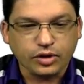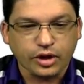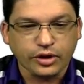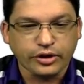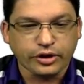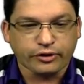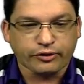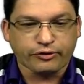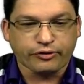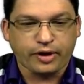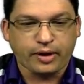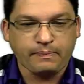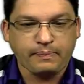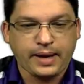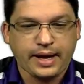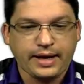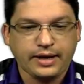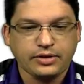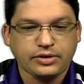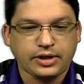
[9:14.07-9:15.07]
Your front
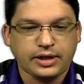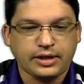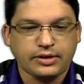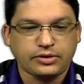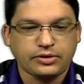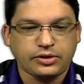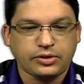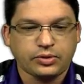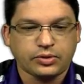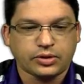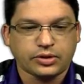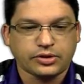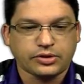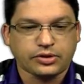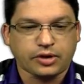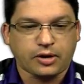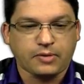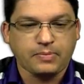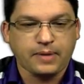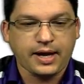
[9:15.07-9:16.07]
page is your
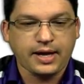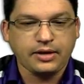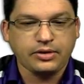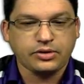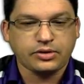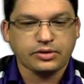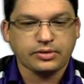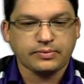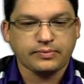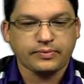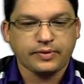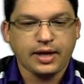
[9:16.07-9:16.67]
start page.